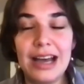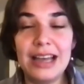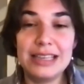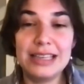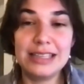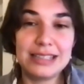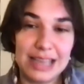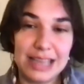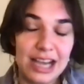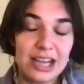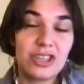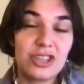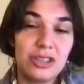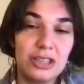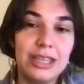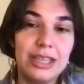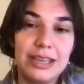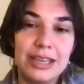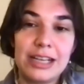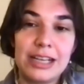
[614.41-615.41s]
is
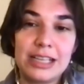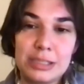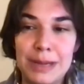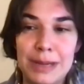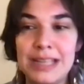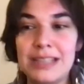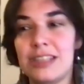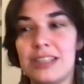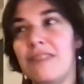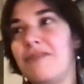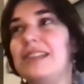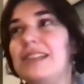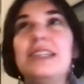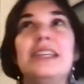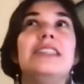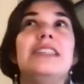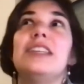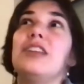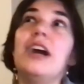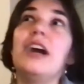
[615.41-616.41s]
actually expensive, and I
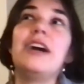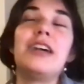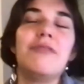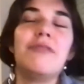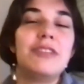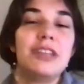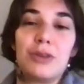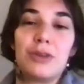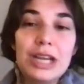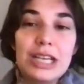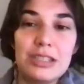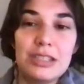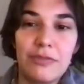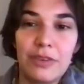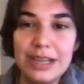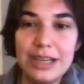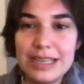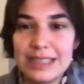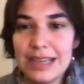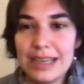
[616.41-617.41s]
did not have the grades for
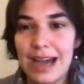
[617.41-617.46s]
ETH.